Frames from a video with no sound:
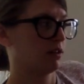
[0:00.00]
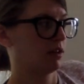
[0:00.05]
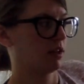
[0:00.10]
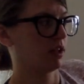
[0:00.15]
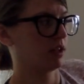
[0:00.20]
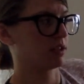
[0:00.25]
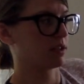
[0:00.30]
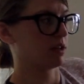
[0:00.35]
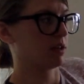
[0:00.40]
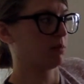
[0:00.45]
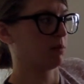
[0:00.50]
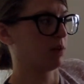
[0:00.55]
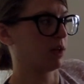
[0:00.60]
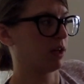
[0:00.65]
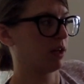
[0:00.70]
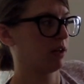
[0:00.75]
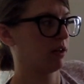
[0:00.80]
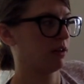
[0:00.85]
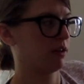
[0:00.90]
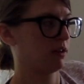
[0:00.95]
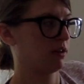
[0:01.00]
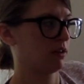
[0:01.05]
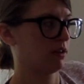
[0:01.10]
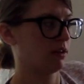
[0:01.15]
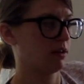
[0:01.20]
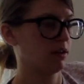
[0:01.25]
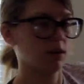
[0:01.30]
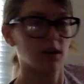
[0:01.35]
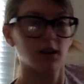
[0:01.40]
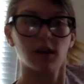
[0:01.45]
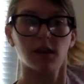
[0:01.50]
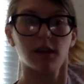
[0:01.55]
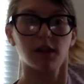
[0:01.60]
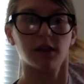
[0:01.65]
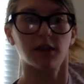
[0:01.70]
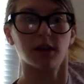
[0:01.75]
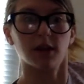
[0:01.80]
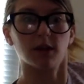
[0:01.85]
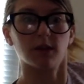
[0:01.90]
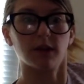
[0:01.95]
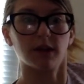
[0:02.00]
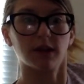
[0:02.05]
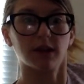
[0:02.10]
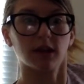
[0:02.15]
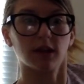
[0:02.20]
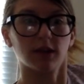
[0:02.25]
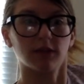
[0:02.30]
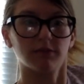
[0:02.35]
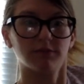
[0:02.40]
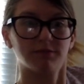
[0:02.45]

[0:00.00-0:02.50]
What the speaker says: it's going to be theta right there.